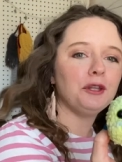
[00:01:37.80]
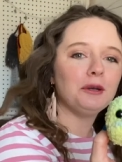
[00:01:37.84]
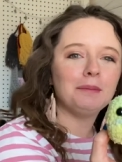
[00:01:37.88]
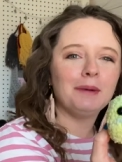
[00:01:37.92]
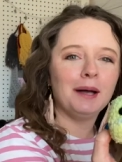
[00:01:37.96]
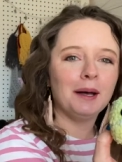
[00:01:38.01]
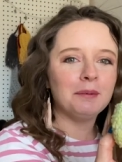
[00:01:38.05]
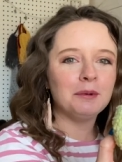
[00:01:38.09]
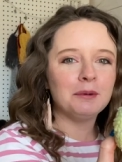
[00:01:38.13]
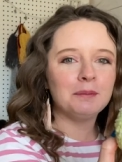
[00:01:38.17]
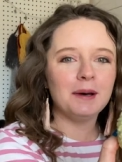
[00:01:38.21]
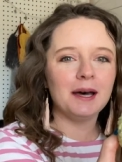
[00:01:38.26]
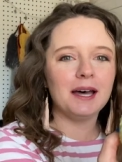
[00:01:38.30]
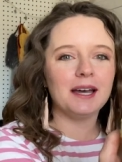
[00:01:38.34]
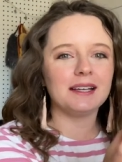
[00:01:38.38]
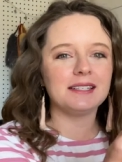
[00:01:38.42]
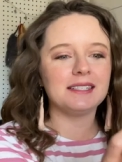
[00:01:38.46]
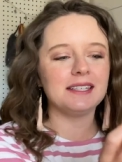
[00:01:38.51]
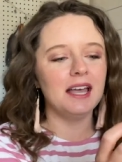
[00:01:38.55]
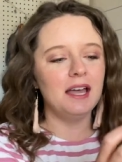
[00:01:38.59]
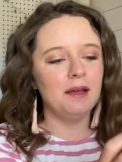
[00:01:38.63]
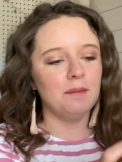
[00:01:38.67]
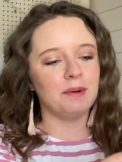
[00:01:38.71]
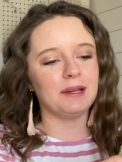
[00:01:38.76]
bubble
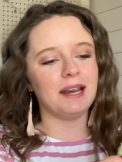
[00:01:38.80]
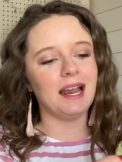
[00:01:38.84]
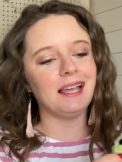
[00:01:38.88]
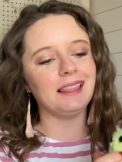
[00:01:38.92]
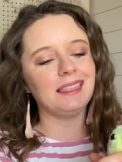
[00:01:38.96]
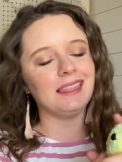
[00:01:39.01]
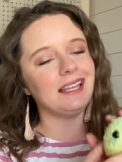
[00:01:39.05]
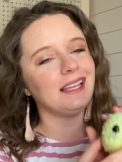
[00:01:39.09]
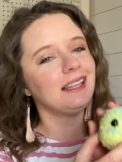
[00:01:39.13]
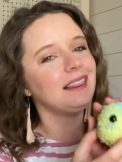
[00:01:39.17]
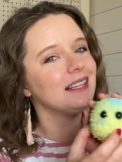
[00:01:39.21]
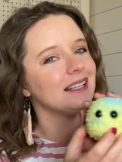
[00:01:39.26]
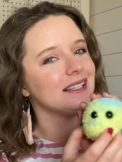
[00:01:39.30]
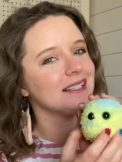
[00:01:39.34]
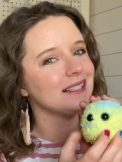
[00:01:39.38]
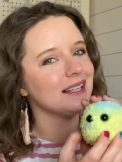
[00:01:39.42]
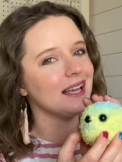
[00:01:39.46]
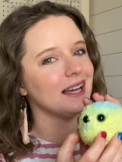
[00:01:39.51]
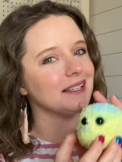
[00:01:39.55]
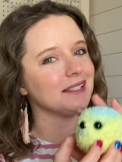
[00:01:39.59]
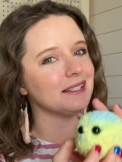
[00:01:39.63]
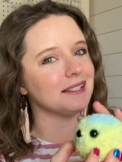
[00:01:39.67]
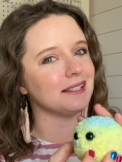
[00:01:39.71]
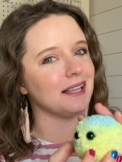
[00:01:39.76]
bugs, but I think this
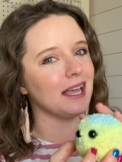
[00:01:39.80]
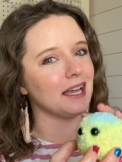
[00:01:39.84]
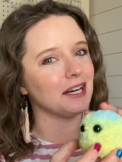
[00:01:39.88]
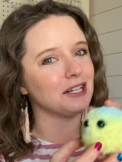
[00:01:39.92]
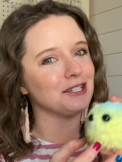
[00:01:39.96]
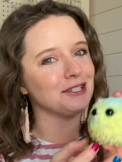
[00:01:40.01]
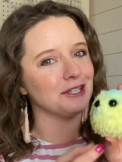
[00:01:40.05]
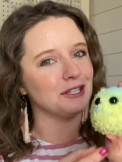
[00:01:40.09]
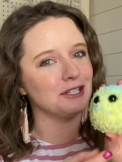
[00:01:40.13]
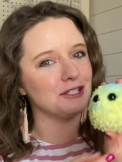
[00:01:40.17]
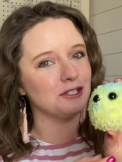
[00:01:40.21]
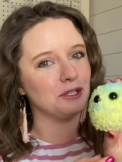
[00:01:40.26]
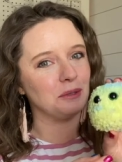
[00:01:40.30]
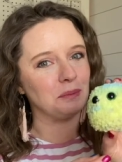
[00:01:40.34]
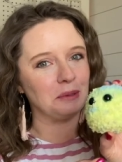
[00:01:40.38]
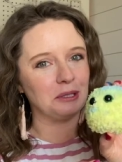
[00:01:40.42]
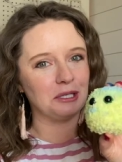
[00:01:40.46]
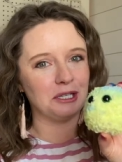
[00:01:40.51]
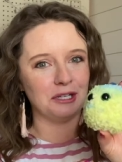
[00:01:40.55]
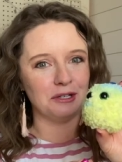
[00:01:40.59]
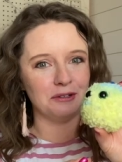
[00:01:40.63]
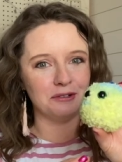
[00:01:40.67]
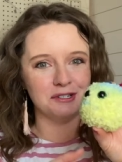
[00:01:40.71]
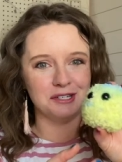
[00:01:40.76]
size is actually super
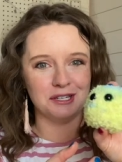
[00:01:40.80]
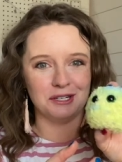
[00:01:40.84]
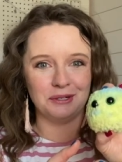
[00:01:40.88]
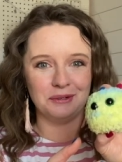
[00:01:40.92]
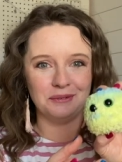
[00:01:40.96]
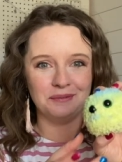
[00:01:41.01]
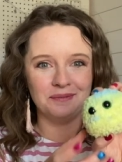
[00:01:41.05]
cute too.